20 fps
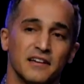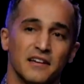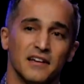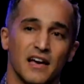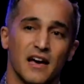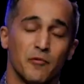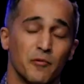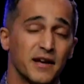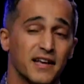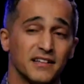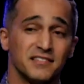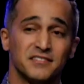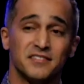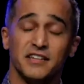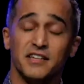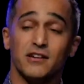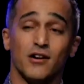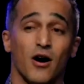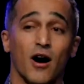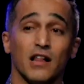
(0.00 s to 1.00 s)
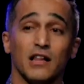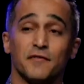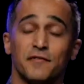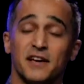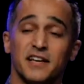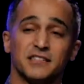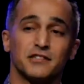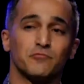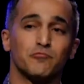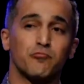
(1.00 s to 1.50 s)
And we can see all of
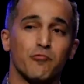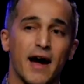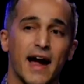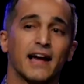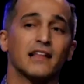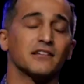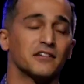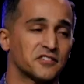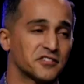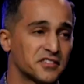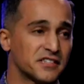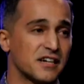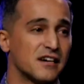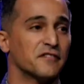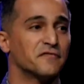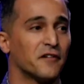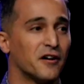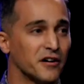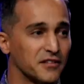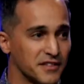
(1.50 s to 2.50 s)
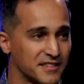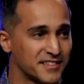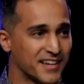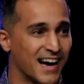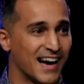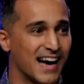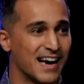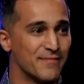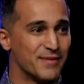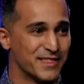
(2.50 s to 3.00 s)
his regular stuff all the
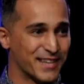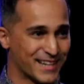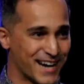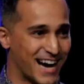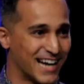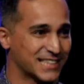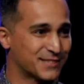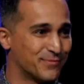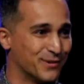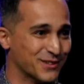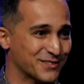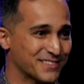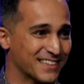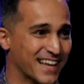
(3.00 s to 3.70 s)
time in the Gospels.